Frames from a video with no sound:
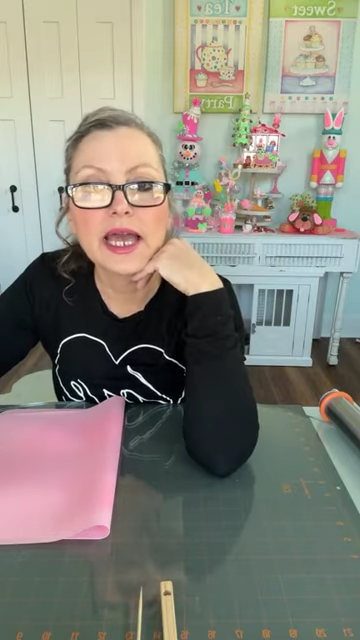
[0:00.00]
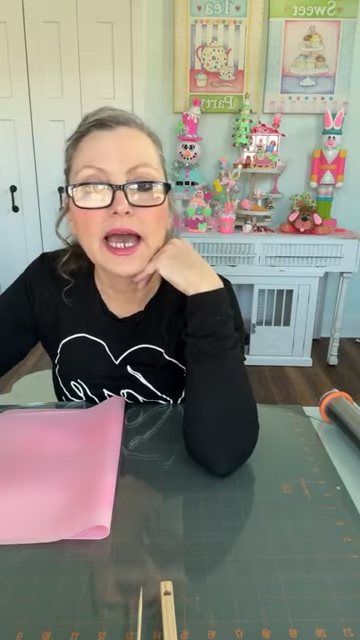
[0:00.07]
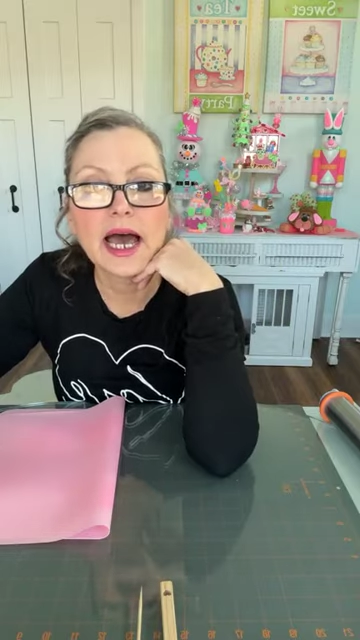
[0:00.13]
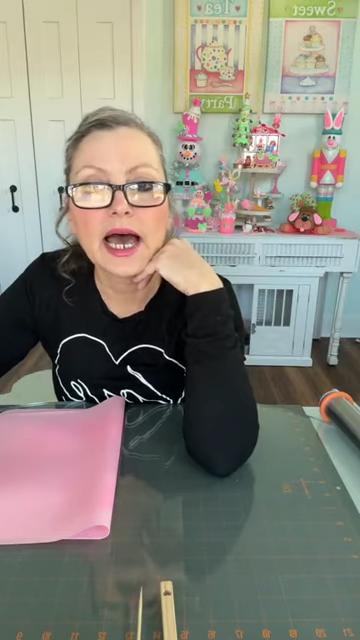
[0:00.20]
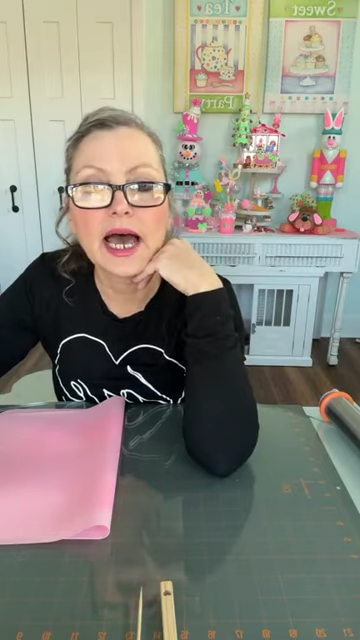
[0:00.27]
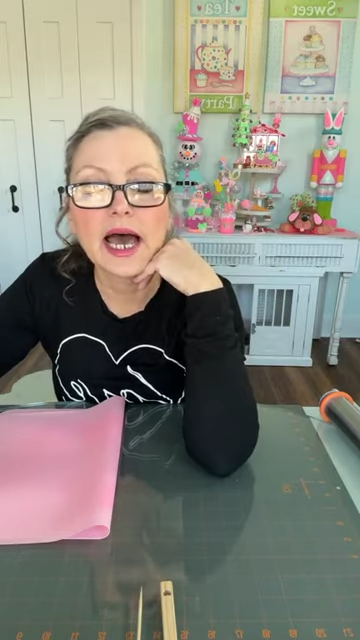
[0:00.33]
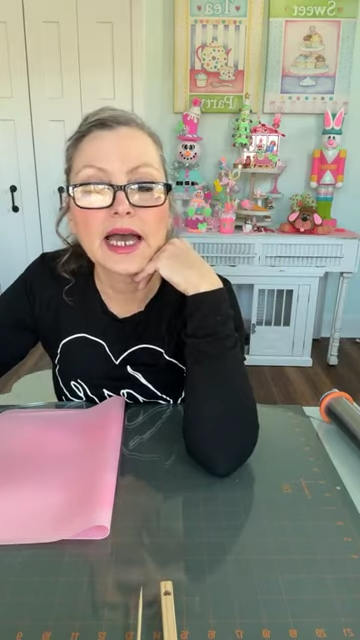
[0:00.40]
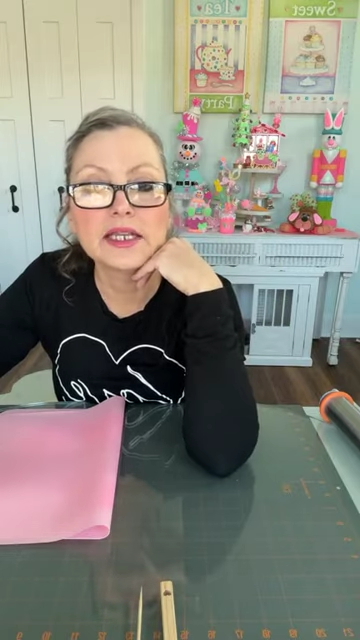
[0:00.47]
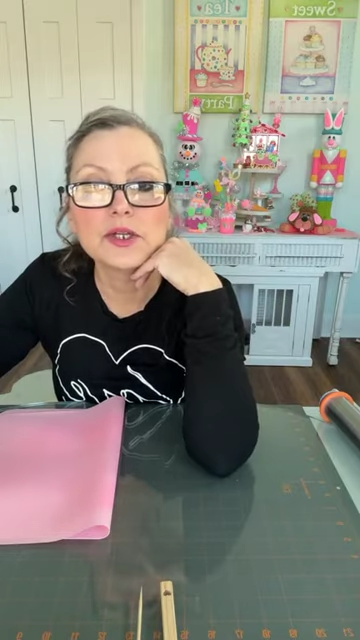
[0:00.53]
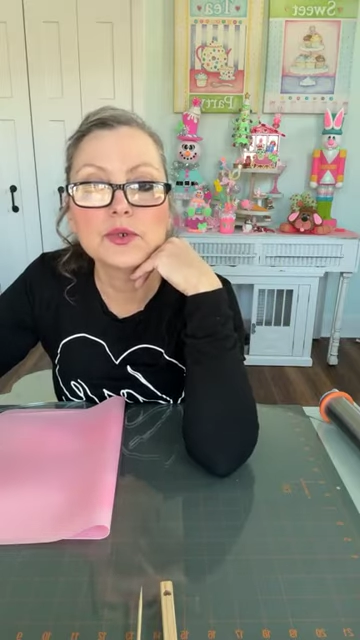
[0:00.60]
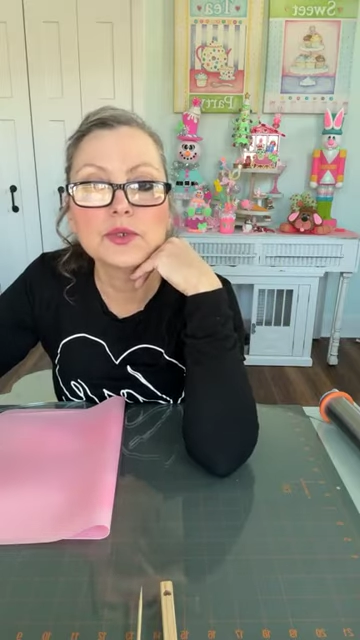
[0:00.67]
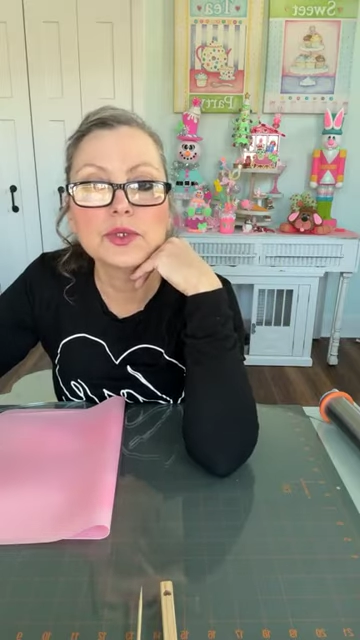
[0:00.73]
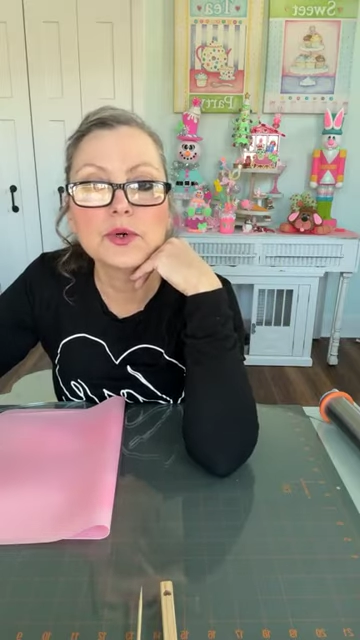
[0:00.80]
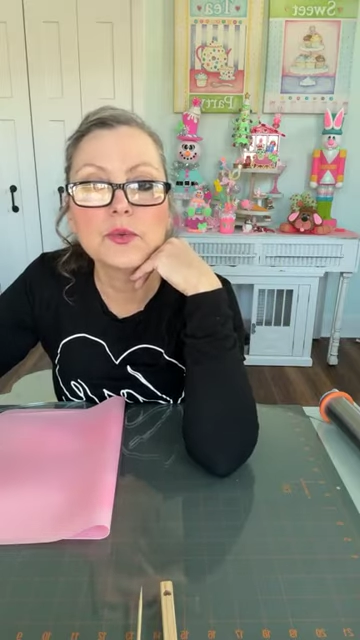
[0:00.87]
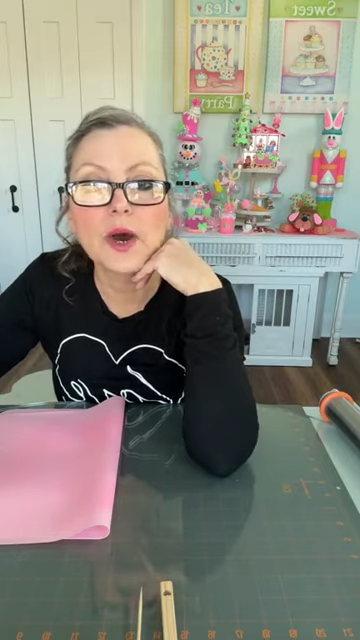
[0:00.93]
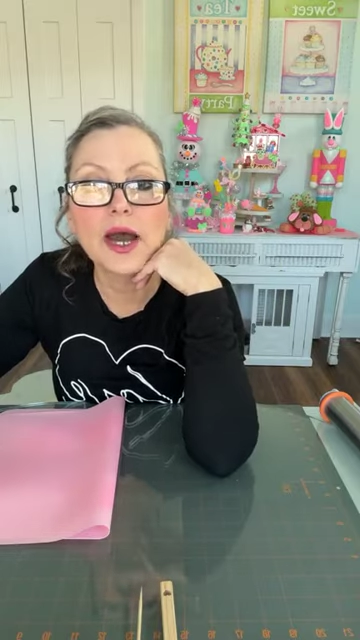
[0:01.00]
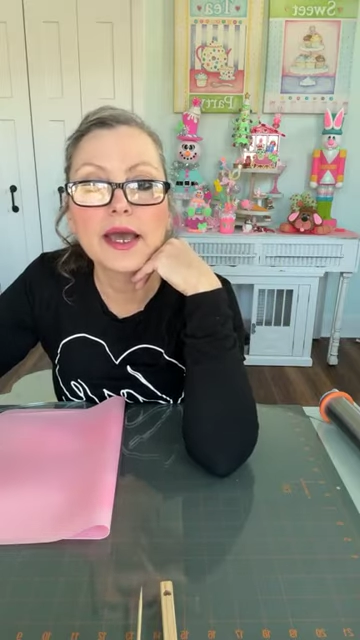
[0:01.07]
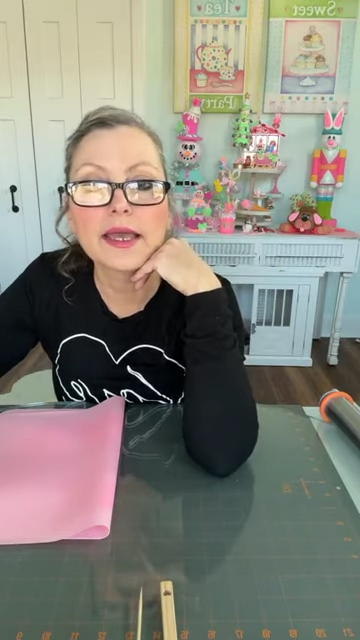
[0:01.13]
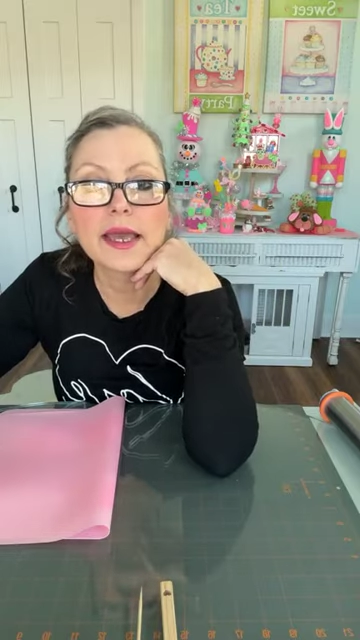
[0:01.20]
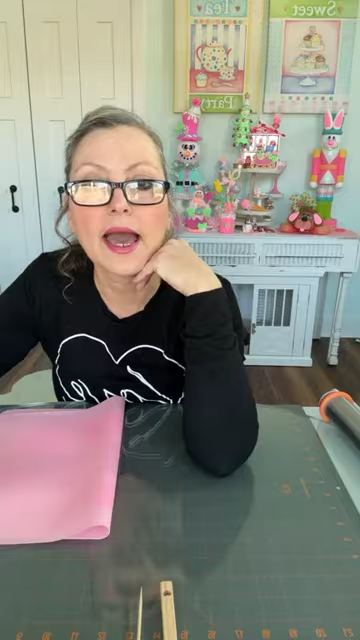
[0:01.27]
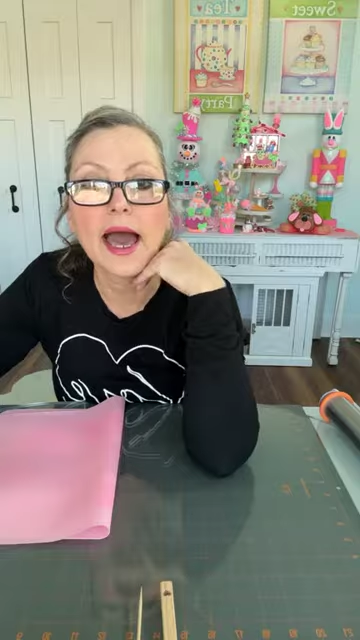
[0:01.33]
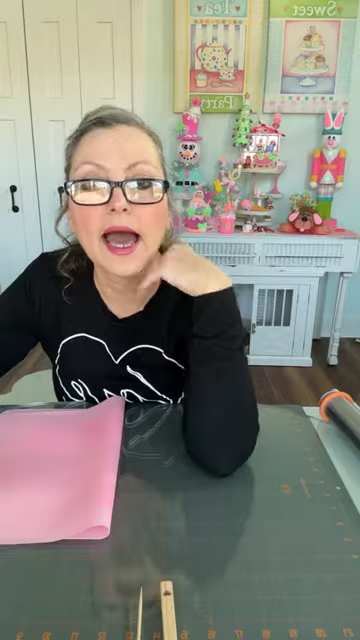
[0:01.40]
that. I don't know
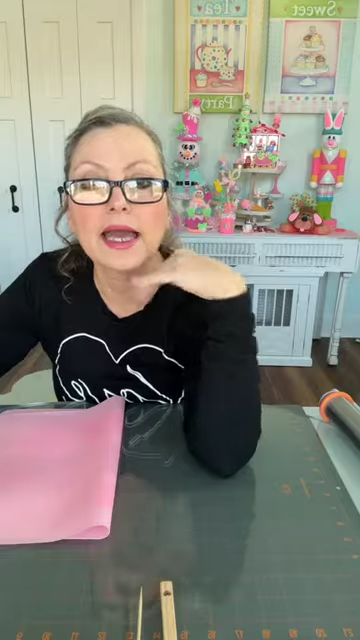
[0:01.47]
why.